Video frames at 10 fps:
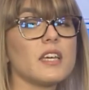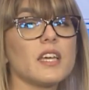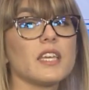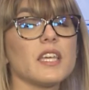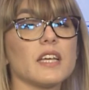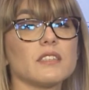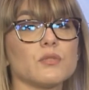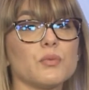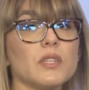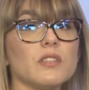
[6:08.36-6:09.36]

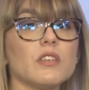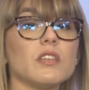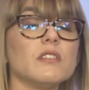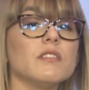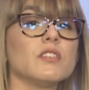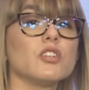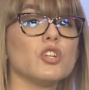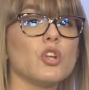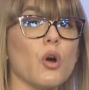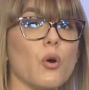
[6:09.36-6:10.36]
Yes, we did.
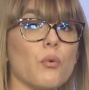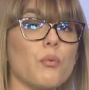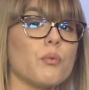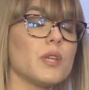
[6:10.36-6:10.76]
No, we